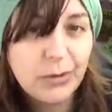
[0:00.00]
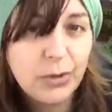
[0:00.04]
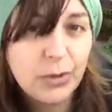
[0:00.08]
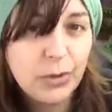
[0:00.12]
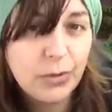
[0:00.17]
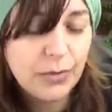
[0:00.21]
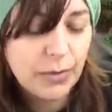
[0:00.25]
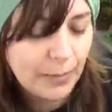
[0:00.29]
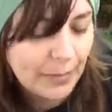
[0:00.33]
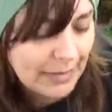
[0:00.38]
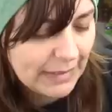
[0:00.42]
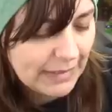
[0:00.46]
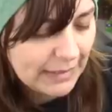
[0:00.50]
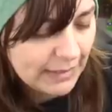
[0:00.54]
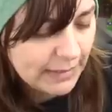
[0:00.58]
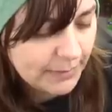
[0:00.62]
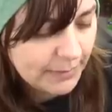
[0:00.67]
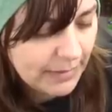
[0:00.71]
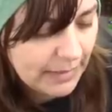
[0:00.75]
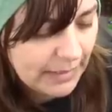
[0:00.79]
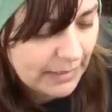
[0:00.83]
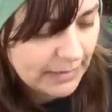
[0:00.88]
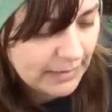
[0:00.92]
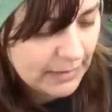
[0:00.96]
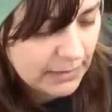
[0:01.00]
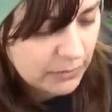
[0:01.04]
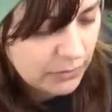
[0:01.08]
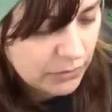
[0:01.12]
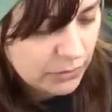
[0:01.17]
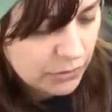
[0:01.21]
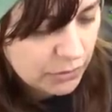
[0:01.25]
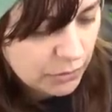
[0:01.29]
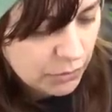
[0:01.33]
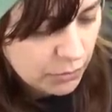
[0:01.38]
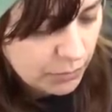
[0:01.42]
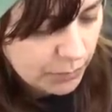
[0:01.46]
two of the medium, and then
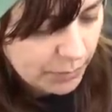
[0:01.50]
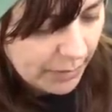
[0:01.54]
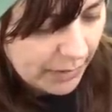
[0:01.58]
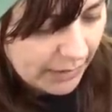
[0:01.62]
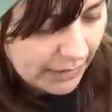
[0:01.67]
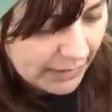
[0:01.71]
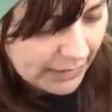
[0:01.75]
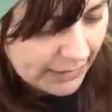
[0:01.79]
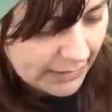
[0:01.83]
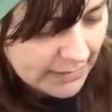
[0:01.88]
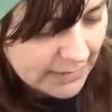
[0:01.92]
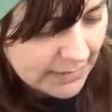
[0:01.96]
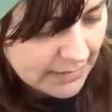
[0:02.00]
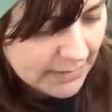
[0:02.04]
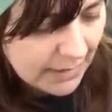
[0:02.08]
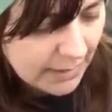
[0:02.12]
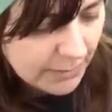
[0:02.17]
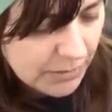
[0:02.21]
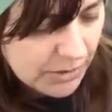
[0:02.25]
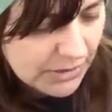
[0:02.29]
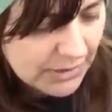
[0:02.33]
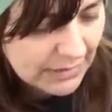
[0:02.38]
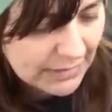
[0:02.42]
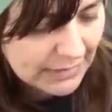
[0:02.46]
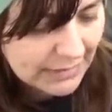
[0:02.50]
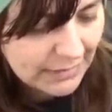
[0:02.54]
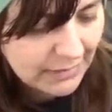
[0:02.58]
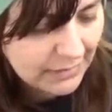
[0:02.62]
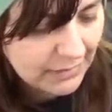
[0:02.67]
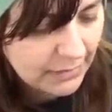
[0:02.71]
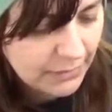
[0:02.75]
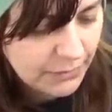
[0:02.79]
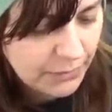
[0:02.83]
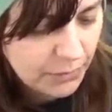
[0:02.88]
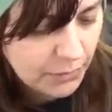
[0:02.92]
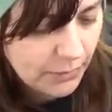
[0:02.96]
two pies. I'm just a
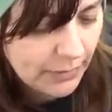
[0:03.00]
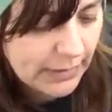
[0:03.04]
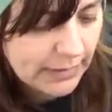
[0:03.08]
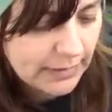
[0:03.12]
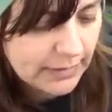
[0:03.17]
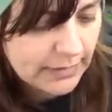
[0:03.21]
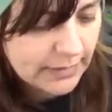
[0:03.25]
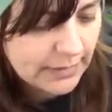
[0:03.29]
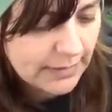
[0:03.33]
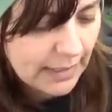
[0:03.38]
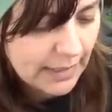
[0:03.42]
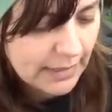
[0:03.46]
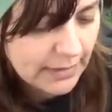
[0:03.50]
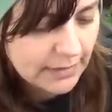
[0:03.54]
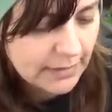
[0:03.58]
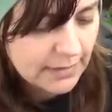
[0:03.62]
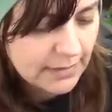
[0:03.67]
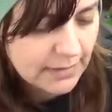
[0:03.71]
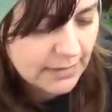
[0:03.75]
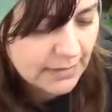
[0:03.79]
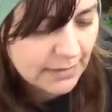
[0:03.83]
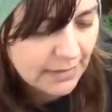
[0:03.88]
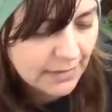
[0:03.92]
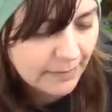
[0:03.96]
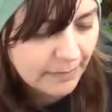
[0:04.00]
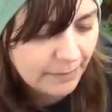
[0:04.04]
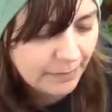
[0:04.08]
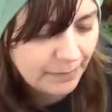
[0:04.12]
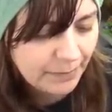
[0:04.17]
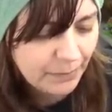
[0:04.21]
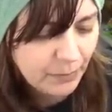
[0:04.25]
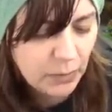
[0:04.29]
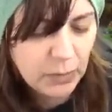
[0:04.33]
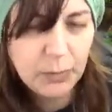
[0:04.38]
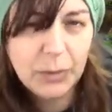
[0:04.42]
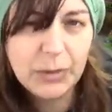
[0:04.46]
little annoyed that
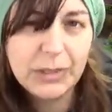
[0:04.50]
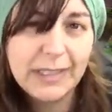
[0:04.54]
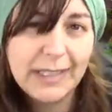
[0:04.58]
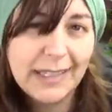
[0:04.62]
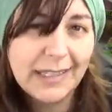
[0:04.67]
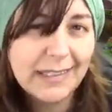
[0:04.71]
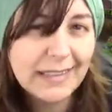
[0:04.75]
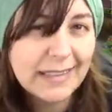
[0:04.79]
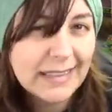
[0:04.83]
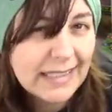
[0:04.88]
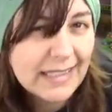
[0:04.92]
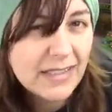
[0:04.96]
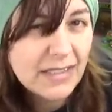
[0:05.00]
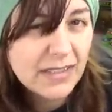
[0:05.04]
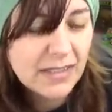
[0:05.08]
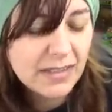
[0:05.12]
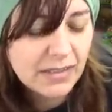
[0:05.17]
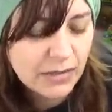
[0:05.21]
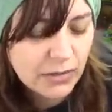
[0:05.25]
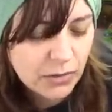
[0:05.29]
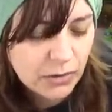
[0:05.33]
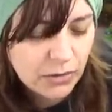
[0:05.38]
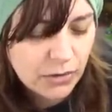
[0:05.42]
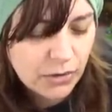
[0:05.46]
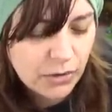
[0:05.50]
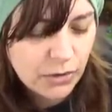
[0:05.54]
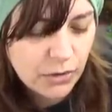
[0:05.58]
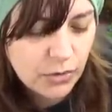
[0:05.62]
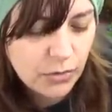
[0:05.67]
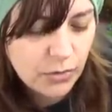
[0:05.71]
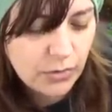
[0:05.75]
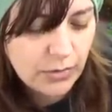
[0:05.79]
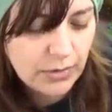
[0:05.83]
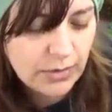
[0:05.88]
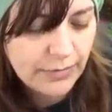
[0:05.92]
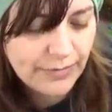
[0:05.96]
we wouldn't get at least
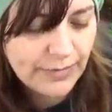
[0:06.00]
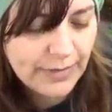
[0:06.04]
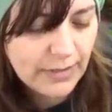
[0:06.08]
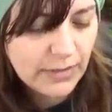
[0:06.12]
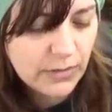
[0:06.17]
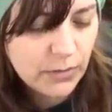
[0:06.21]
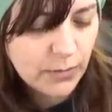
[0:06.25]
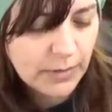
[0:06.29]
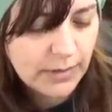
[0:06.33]
two of these